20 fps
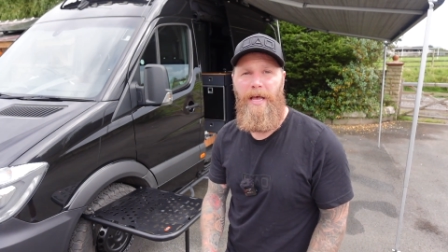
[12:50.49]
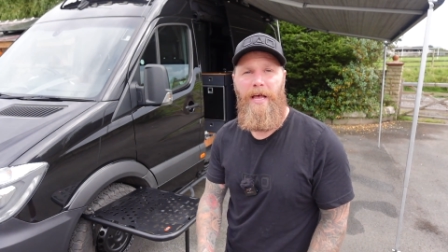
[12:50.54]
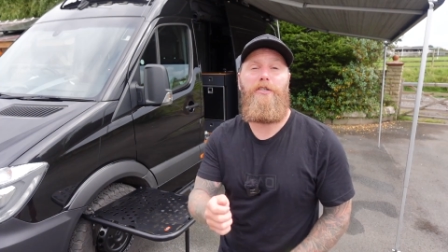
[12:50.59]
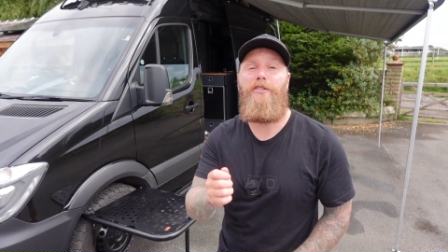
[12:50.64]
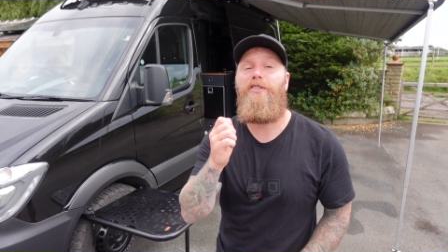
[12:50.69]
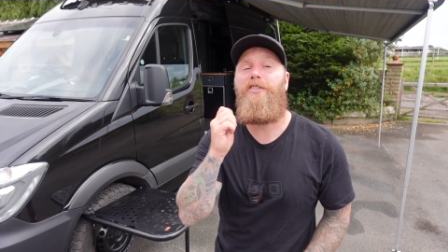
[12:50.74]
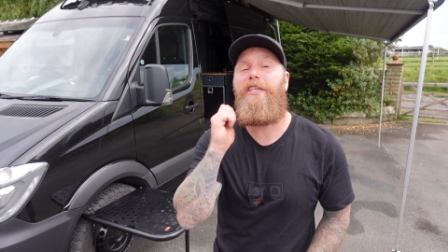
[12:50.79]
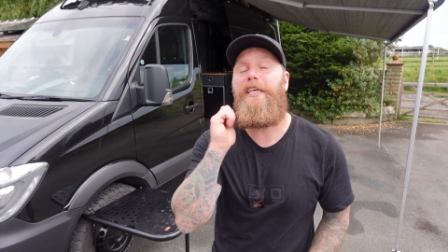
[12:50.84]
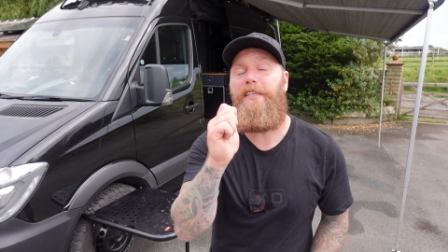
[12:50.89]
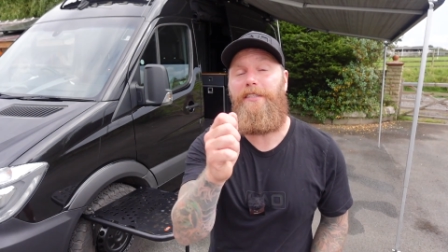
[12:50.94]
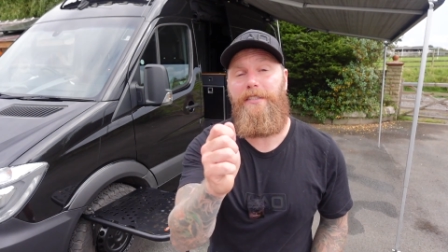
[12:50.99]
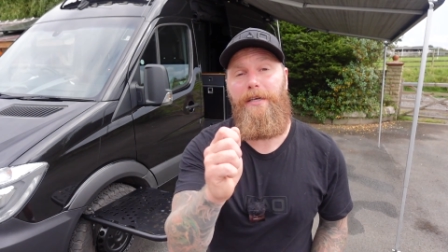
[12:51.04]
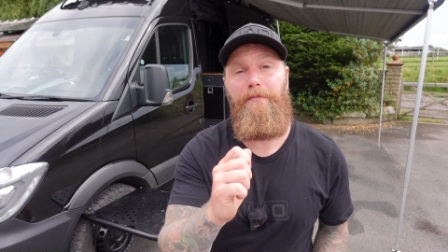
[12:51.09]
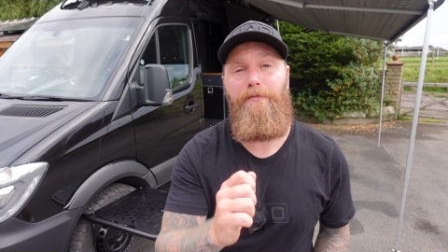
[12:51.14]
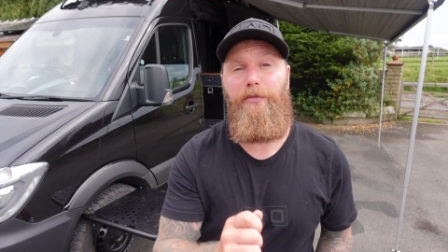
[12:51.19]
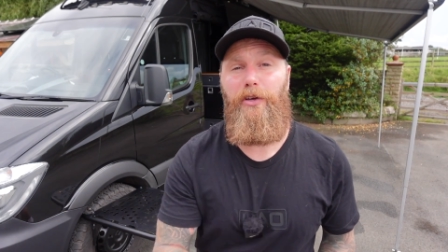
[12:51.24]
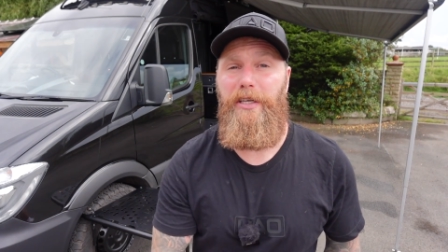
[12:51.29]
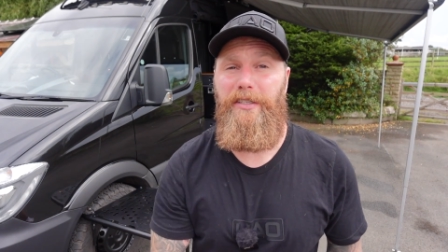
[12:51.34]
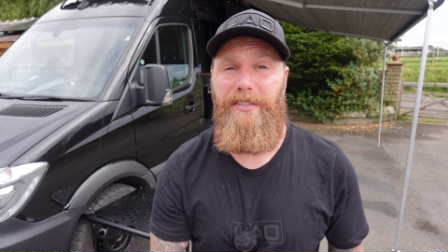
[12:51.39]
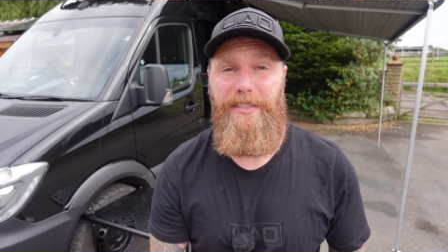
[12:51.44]
You can see some
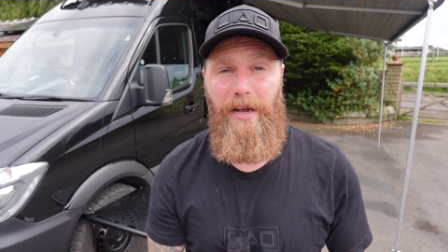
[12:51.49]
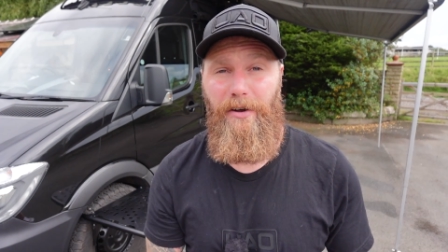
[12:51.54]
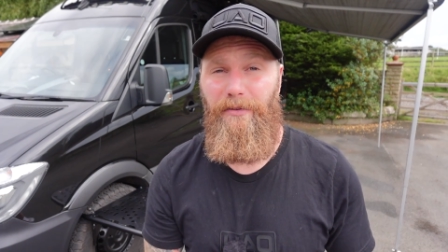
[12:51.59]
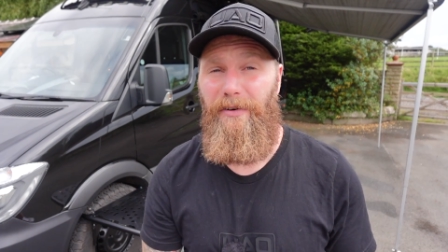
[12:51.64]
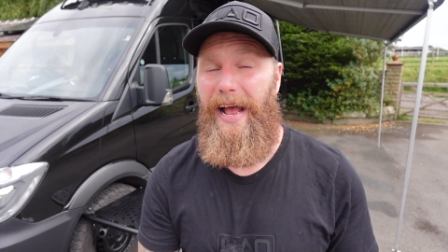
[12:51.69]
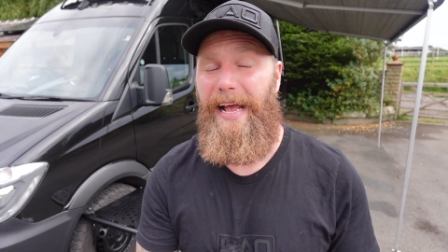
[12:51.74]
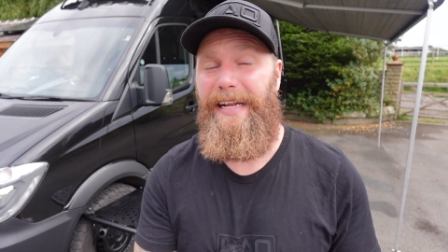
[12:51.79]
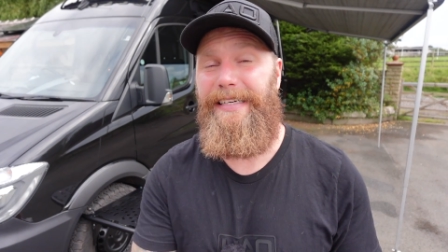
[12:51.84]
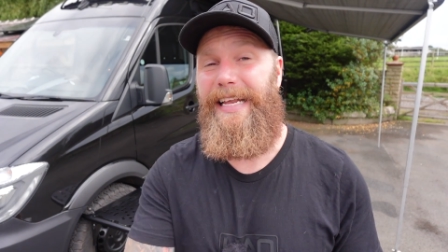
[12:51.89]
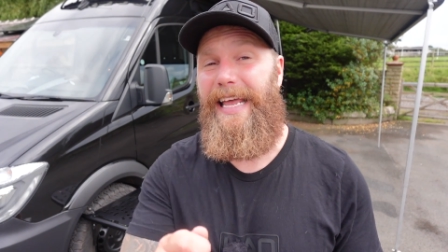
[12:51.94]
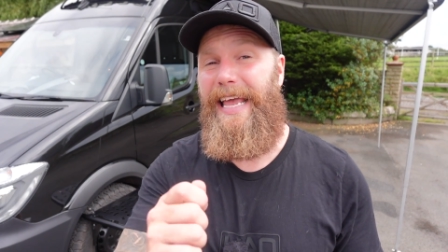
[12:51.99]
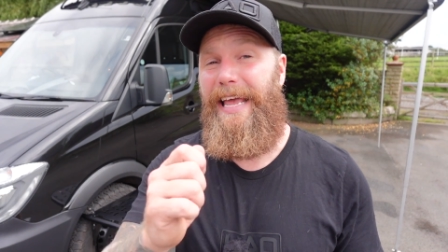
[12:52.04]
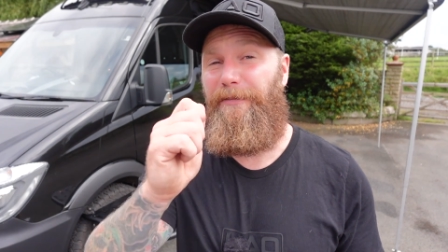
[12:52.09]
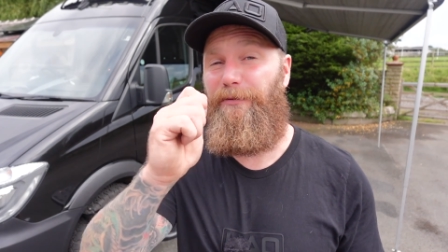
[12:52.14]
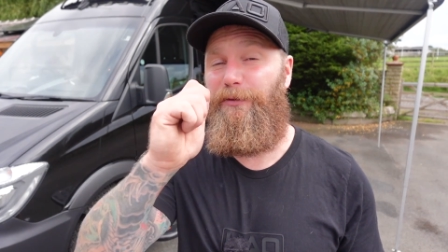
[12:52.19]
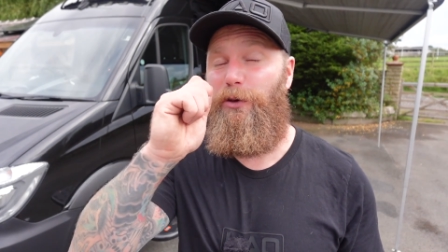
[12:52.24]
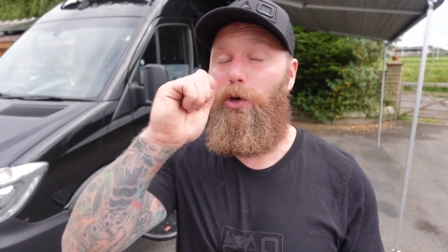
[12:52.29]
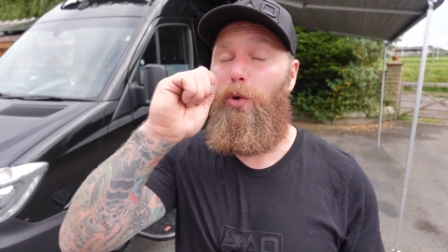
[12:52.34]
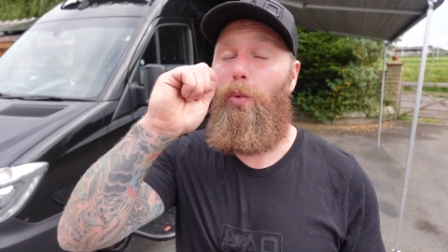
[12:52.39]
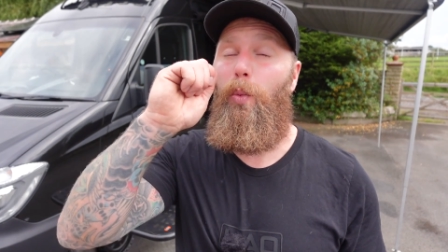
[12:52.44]
for yourself, and
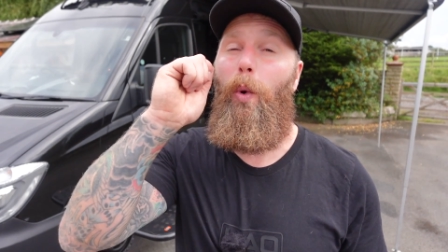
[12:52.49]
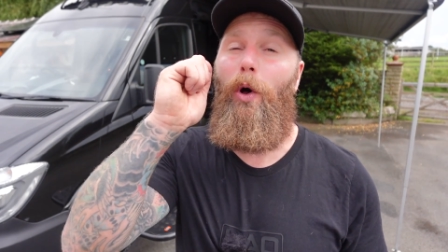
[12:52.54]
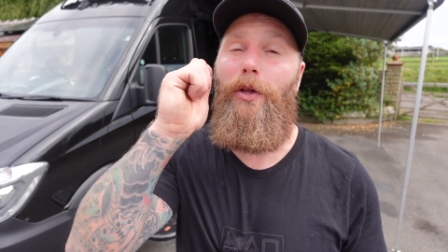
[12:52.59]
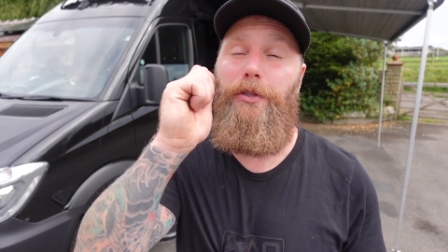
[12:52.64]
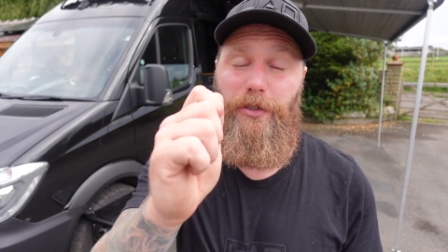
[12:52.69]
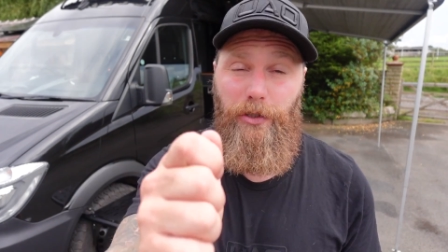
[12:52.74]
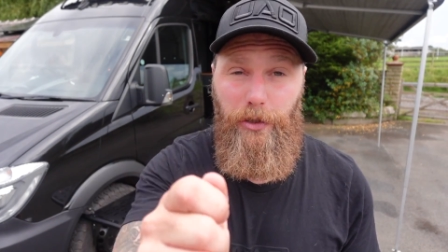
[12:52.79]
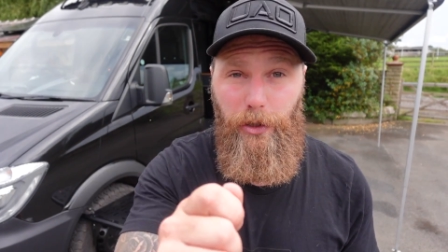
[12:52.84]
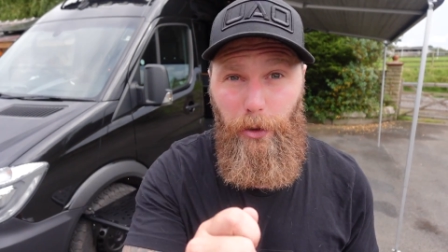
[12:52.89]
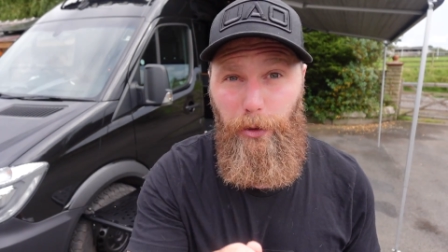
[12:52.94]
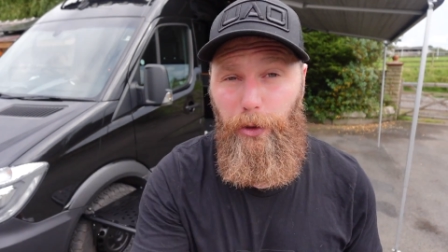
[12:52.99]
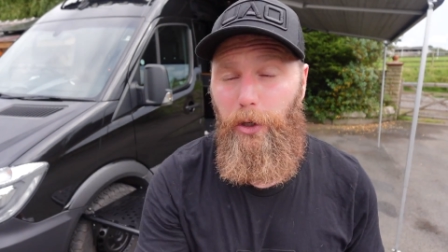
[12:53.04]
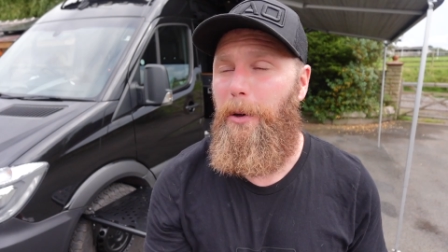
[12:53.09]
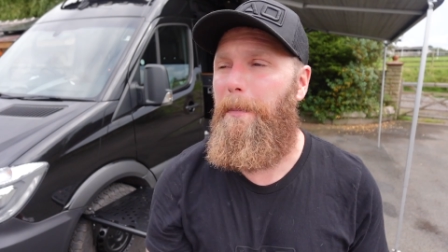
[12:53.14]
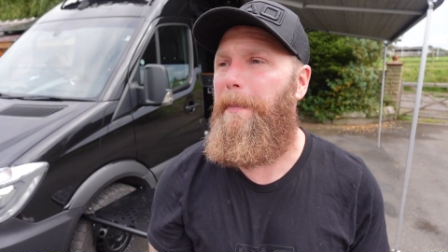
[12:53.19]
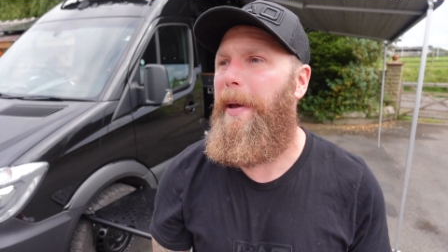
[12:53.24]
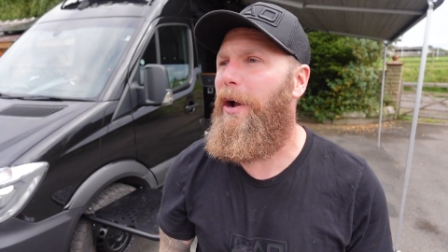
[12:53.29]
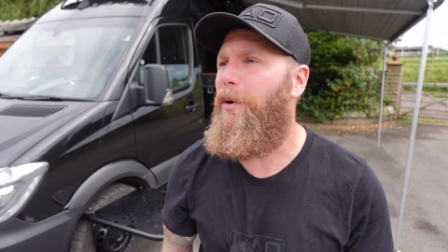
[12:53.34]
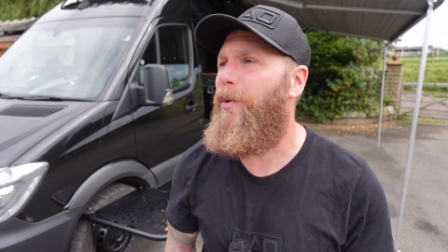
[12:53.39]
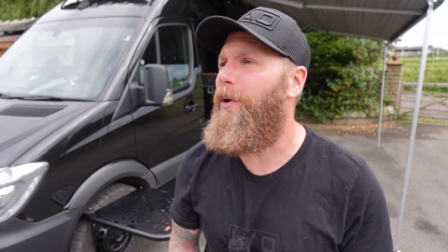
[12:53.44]
if you want to, you can
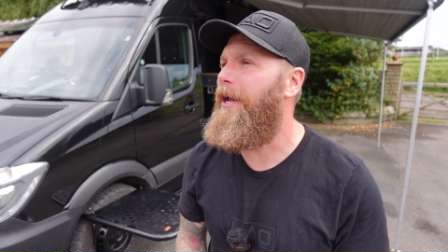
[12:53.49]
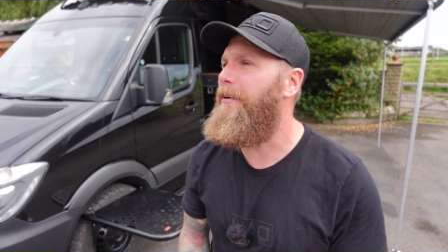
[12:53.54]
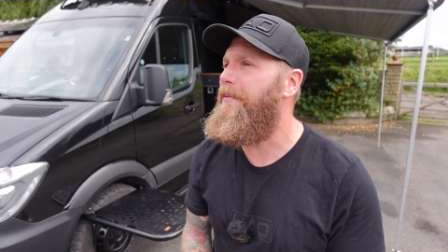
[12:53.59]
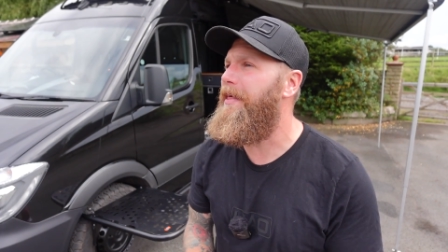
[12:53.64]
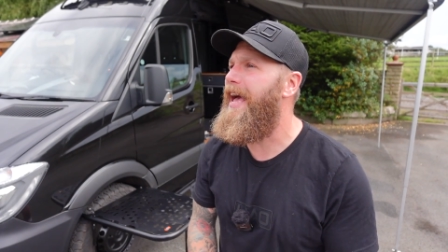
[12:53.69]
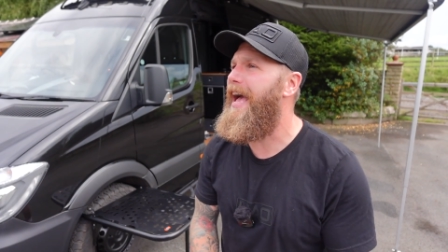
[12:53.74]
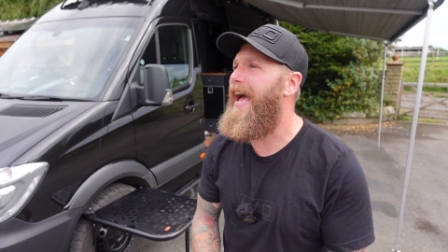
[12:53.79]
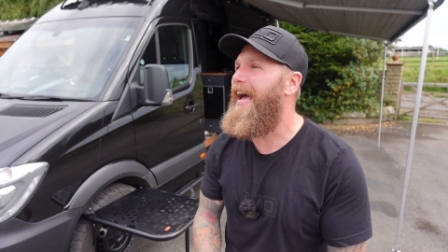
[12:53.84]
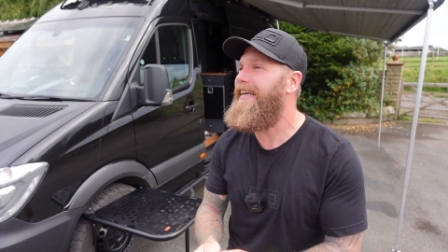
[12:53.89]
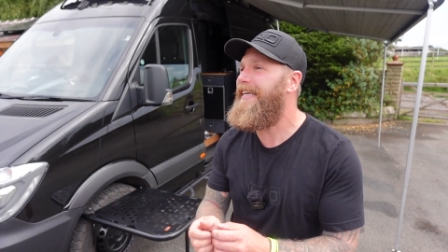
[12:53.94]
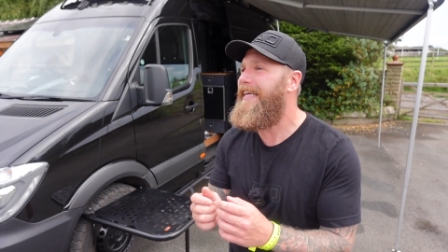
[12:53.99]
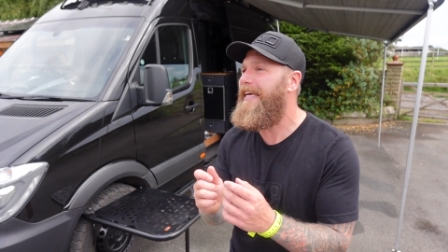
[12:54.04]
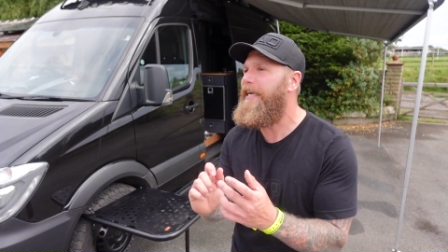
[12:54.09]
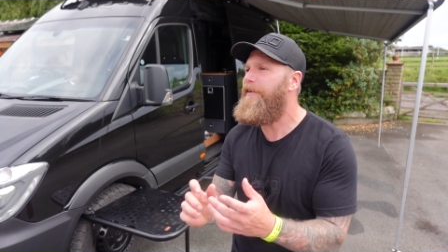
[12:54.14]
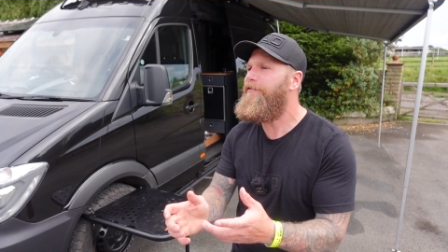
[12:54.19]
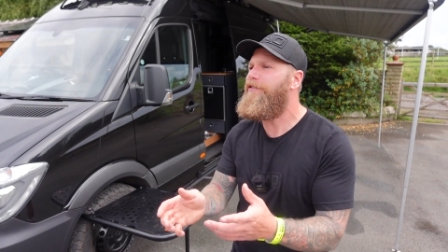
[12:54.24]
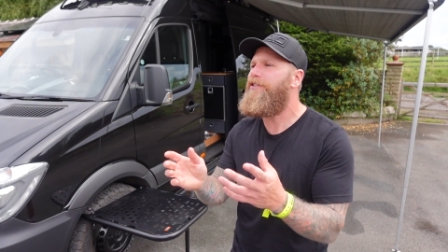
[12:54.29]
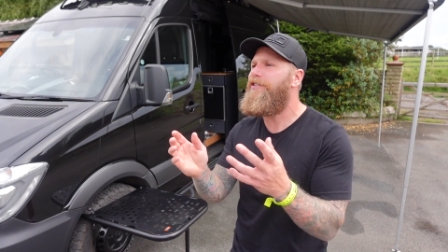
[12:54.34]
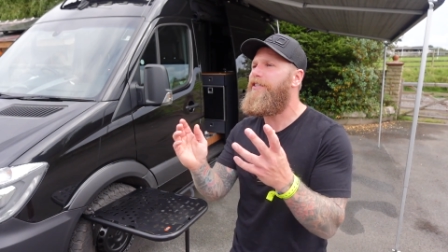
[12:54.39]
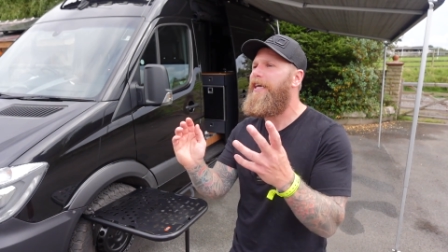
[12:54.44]
pick one up there and
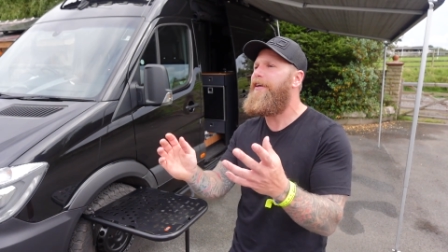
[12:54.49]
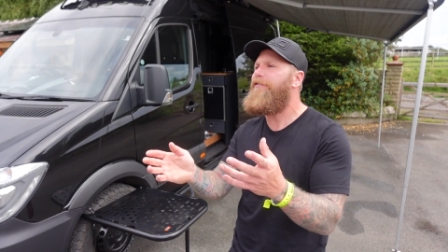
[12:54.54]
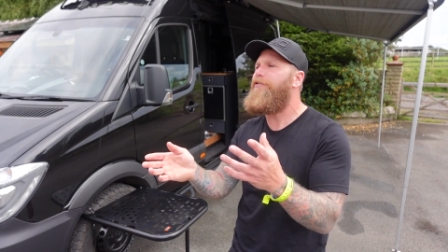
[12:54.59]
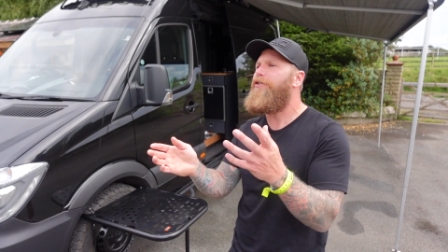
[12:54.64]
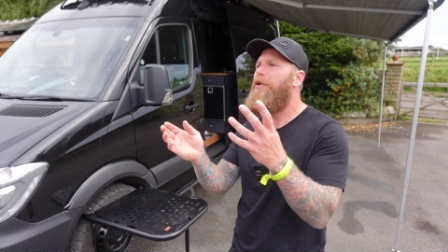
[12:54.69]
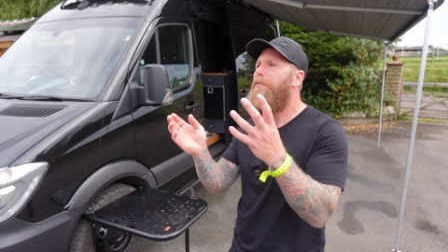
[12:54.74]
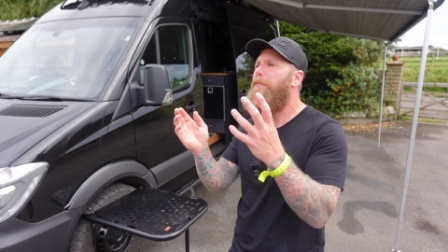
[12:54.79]
even save on the